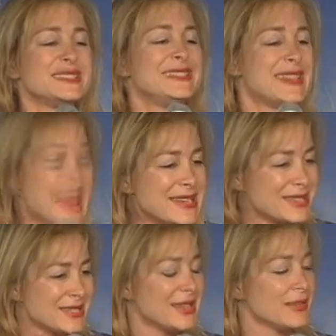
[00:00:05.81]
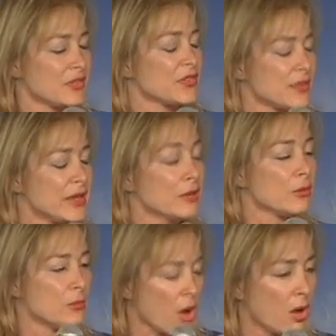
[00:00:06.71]
to date as a
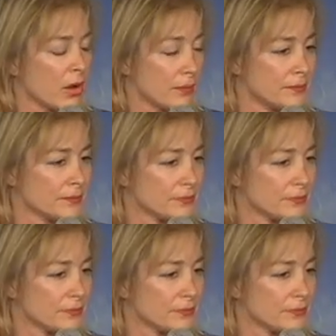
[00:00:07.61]
single mom.